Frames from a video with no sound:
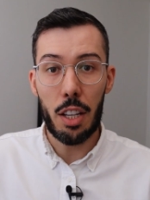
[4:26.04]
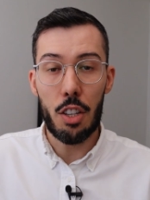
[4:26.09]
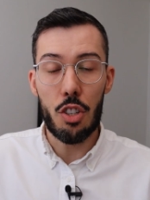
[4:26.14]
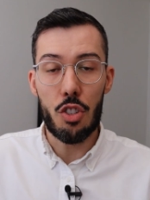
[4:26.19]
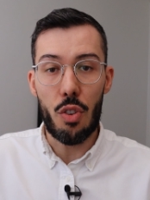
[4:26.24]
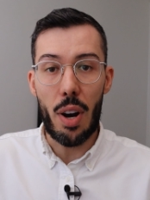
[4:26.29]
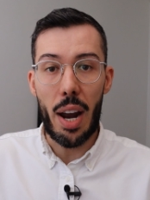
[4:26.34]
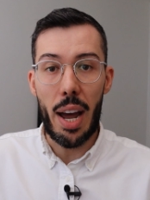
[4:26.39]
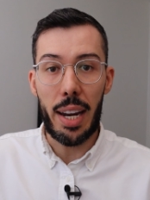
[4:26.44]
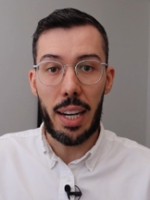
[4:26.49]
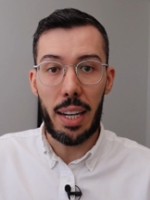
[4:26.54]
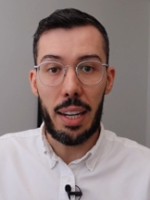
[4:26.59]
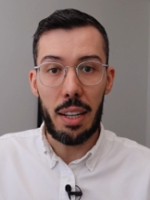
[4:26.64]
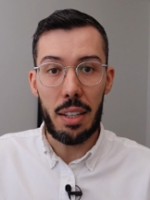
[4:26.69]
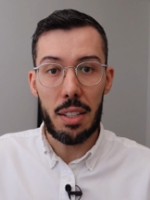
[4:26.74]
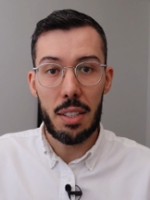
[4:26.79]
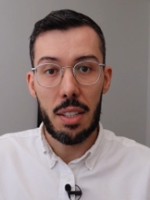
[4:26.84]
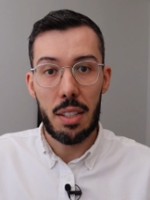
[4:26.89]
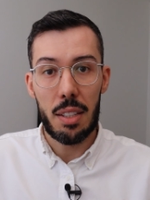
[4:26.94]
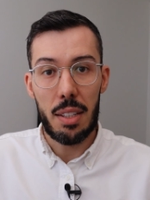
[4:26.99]
I can drag
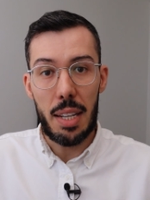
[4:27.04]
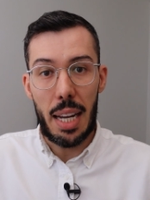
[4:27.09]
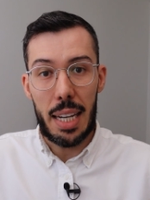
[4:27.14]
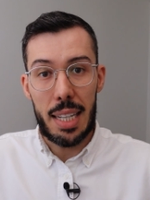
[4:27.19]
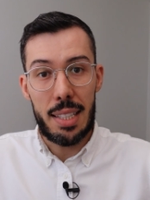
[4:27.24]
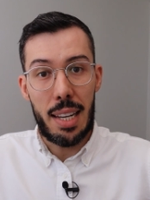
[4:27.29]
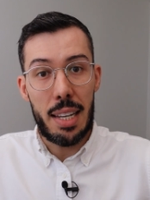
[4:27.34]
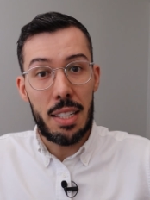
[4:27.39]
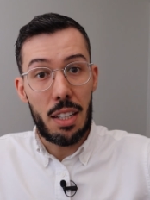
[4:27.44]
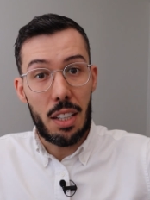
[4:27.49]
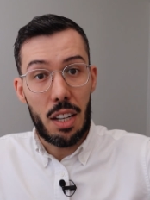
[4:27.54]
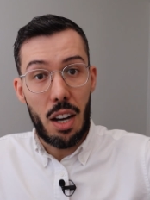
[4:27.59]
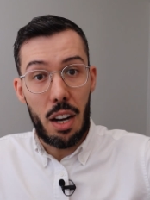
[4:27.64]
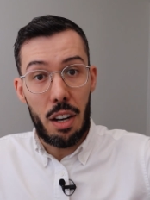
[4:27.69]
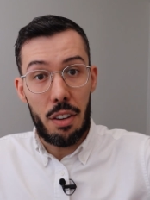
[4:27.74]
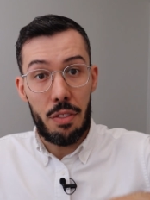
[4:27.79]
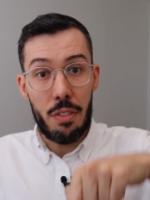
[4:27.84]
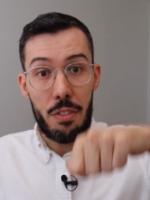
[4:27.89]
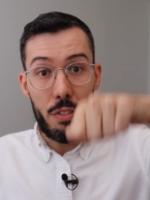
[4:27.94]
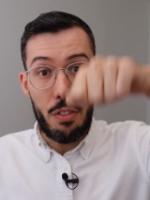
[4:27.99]
it, extend it
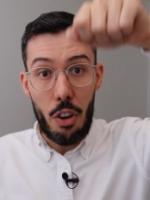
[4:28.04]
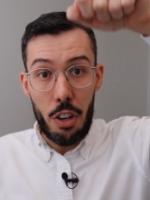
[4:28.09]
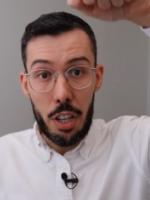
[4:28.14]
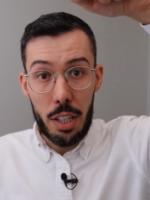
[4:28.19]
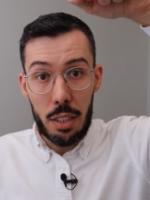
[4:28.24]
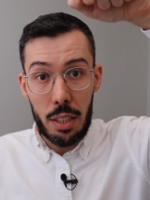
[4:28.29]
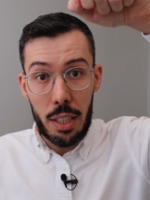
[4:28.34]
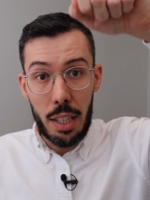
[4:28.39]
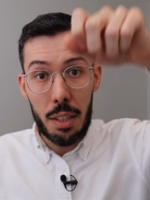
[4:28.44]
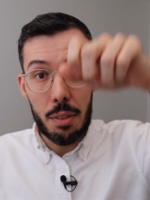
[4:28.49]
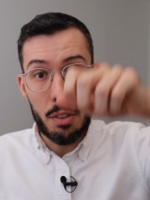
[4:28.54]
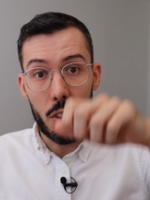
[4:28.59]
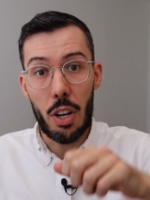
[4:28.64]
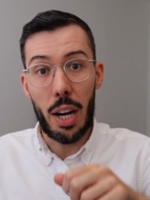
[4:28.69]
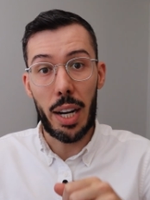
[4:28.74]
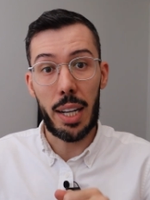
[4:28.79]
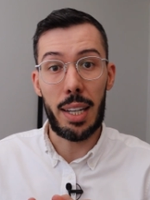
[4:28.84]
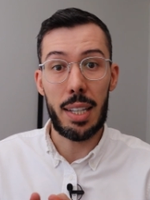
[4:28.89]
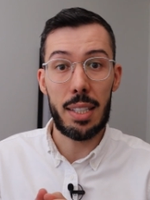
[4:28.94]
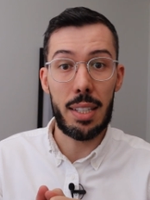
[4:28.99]
kind of vertically, or
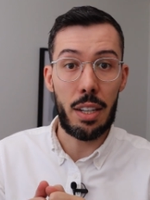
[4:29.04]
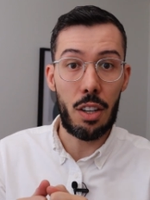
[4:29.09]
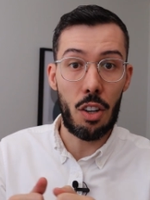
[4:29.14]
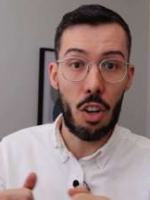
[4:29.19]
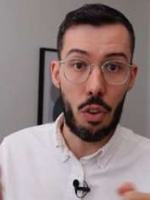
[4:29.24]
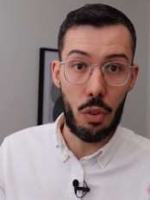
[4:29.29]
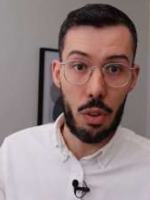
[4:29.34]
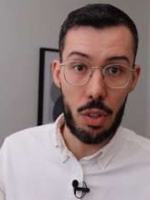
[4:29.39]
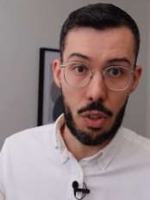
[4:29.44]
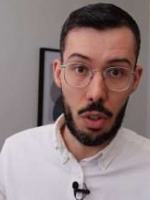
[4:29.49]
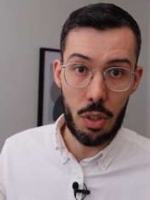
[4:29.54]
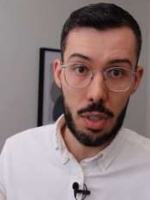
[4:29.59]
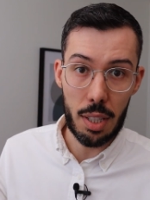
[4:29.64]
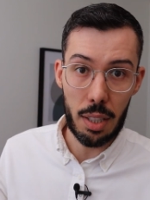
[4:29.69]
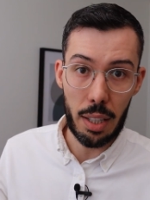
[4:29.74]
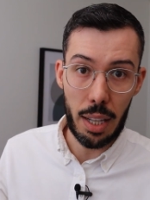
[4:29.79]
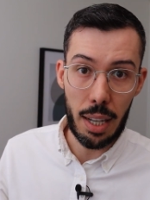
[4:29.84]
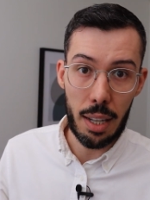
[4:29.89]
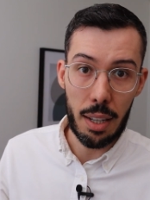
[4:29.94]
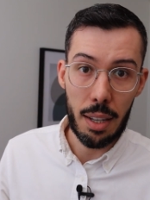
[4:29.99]
I can extend it
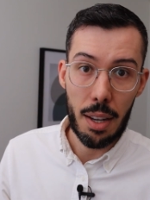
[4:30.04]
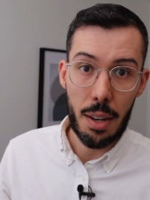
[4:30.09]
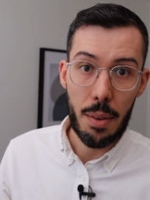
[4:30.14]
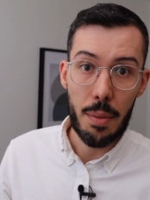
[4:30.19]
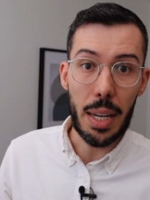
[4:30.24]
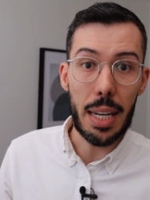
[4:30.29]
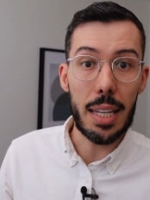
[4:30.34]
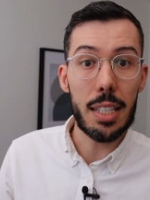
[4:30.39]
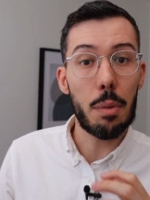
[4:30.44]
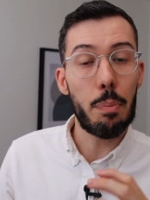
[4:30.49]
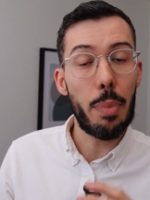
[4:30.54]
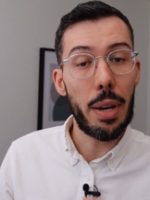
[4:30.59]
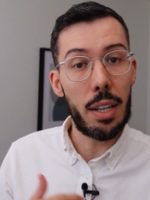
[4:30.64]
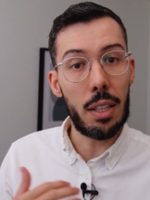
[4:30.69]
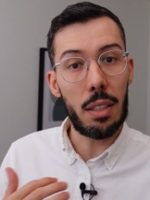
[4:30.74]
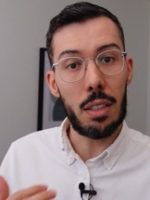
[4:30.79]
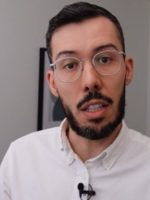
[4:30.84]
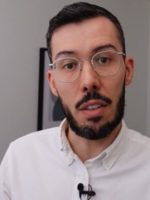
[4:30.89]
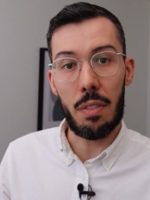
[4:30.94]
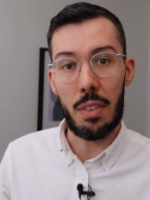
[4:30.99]
horizontally,
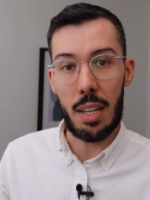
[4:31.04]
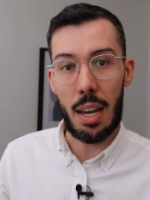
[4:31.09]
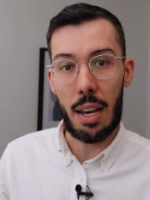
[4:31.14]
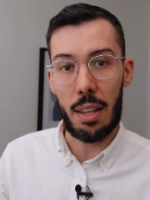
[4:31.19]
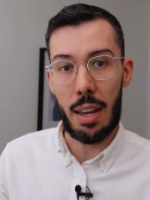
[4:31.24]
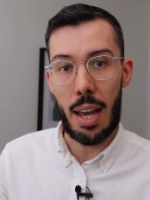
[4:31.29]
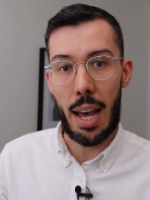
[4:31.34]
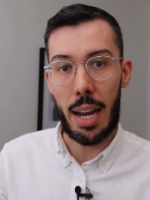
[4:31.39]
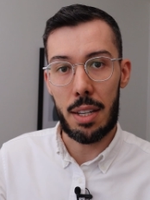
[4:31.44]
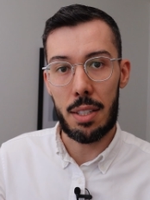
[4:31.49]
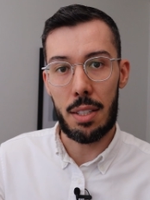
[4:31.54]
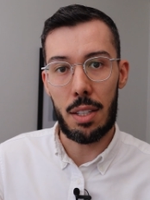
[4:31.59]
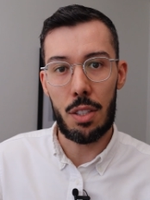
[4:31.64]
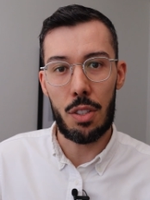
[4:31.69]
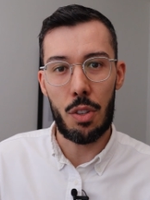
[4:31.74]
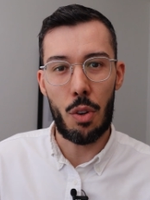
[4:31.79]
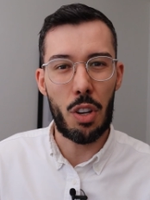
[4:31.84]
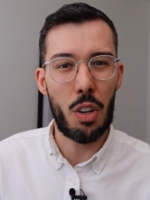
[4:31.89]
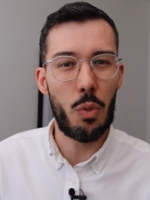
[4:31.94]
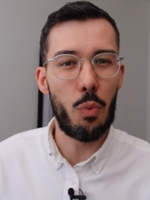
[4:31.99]
independently of the other axis.
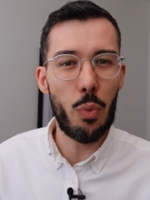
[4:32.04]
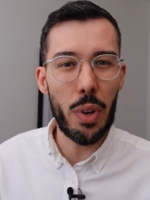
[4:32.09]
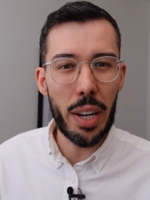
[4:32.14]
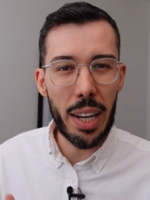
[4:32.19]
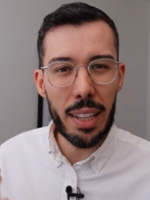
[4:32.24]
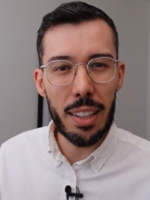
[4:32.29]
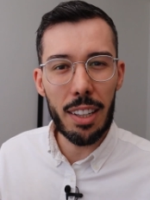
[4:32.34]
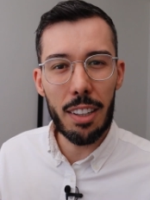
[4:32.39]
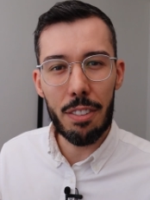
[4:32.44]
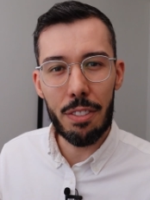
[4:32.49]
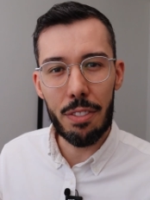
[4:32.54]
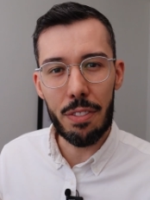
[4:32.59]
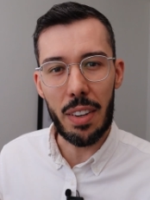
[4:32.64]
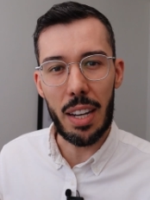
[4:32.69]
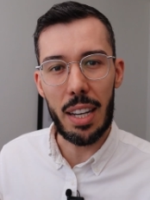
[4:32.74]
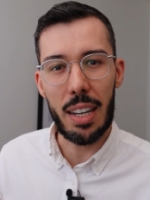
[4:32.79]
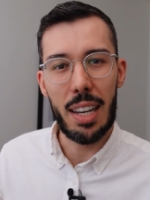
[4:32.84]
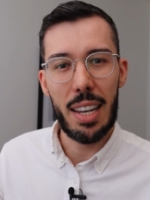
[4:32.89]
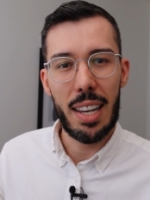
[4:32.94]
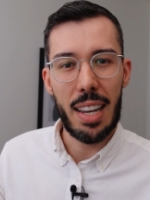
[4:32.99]
So it can really
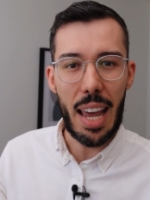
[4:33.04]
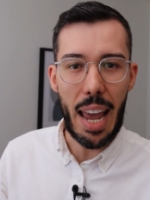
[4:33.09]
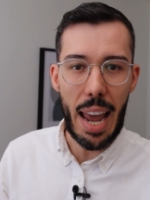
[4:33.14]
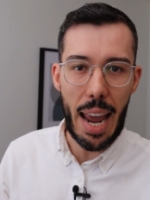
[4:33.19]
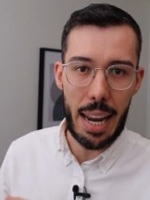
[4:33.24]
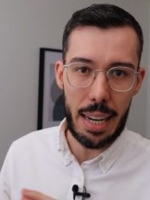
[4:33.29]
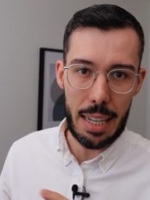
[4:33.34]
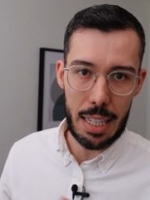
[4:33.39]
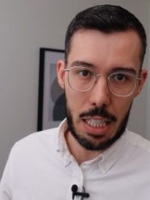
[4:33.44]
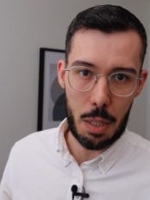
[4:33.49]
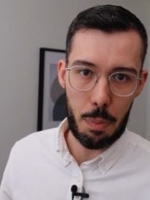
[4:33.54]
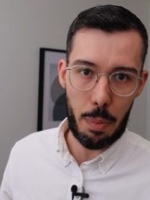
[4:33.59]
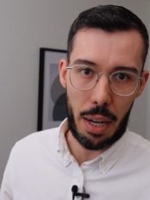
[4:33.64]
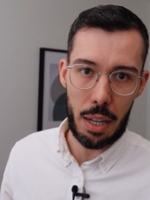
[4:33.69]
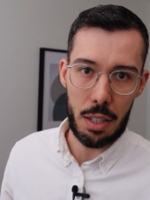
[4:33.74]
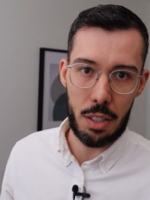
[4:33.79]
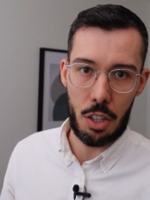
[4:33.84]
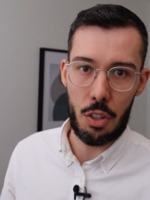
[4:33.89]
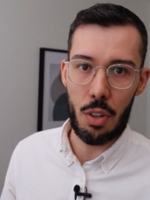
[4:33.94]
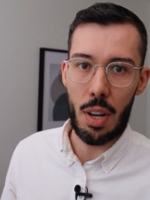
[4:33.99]
fit any
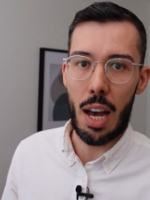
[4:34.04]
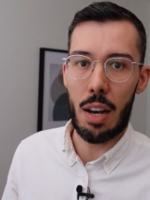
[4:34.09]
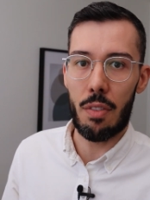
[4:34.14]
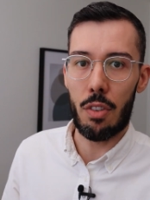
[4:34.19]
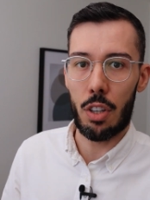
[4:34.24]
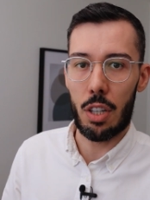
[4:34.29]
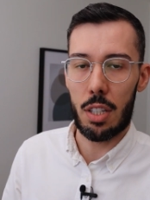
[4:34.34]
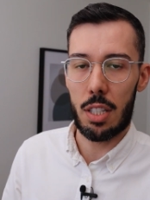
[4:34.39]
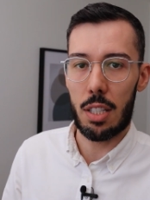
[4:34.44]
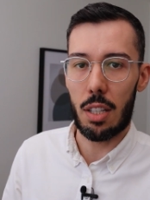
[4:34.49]
space that you have on a